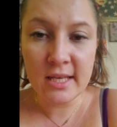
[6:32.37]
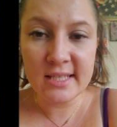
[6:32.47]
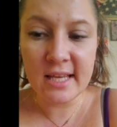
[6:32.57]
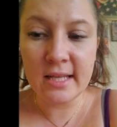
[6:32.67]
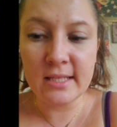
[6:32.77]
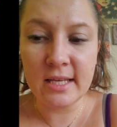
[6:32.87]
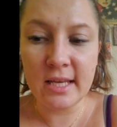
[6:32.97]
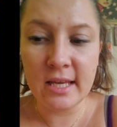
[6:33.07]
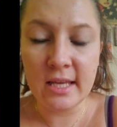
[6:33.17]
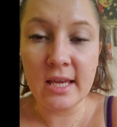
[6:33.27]

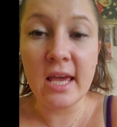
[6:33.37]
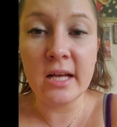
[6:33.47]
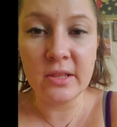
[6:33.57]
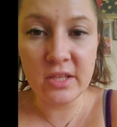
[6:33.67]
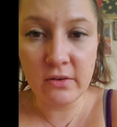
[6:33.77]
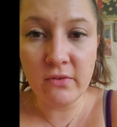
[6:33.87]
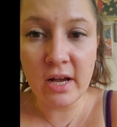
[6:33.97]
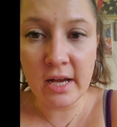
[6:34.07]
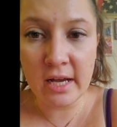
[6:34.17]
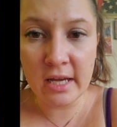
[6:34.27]
sending healthy
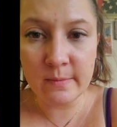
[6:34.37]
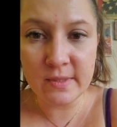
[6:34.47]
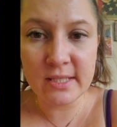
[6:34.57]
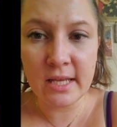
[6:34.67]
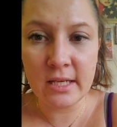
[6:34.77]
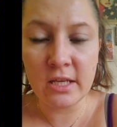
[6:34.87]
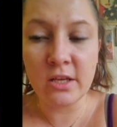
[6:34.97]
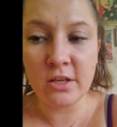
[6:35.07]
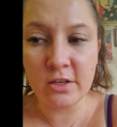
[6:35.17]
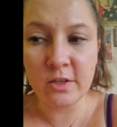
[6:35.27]
vibes,
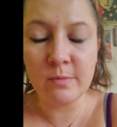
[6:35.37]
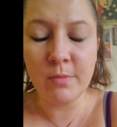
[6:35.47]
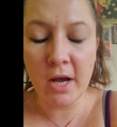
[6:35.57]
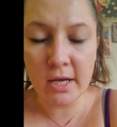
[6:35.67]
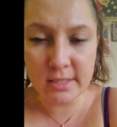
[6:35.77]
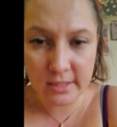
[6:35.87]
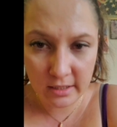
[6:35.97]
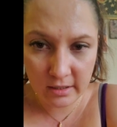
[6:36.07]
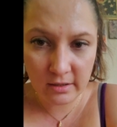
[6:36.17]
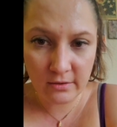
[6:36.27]
sending good,
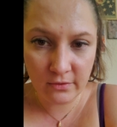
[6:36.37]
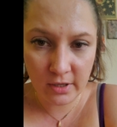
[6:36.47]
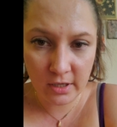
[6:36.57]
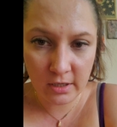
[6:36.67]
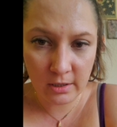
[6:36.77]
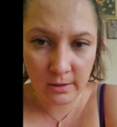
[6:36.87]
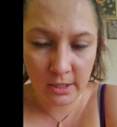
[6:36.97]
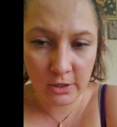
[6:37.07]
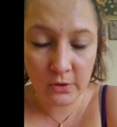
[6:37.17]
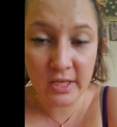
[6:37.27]
positive,
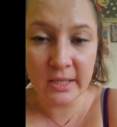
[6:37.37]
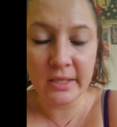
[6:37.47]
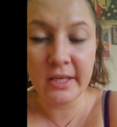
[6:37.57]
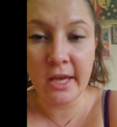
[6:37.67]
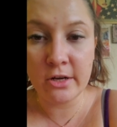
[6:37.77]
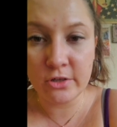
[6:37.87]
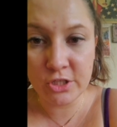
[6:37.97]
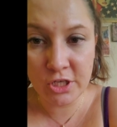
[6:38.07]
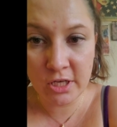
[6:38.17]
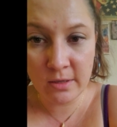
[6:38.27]
healing
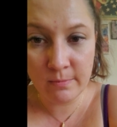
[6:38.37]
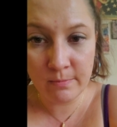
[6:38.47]
energy.